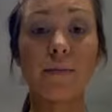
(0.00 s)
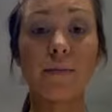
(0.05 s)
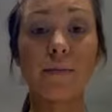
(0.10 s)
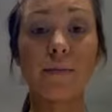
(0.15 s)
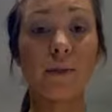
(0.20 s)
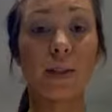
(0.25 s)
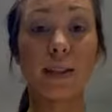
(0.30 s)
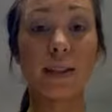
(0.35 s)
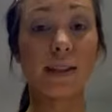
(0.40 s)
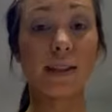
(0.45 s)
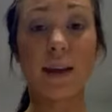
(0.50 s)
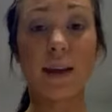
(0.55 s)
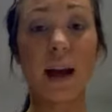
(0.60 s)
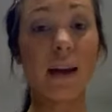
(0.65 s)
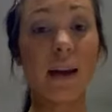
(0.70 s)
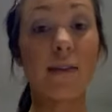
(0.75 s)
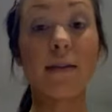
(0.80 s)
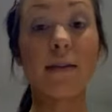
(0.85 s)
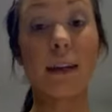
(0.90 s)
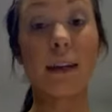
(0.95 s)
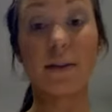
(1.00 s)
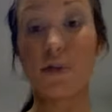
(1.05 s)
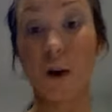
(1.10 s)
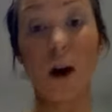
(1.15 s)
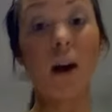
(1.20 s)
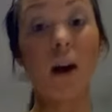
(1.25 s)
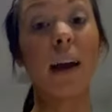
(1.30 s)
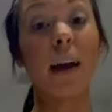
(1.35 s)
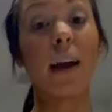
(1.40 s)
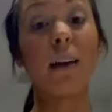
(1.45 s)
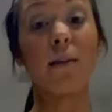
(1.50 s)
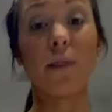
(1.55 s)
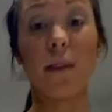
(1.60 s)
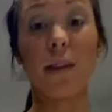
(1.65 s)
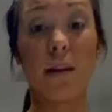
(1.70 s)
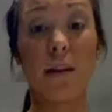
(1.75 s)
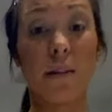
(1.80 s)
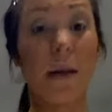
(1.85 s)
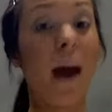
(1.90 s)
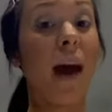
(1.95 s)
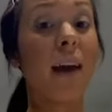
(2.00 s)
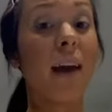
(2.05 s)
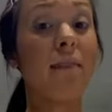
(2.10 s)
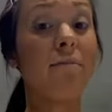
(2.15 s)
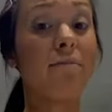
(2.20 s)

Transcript: just kind of like drawing with a pen.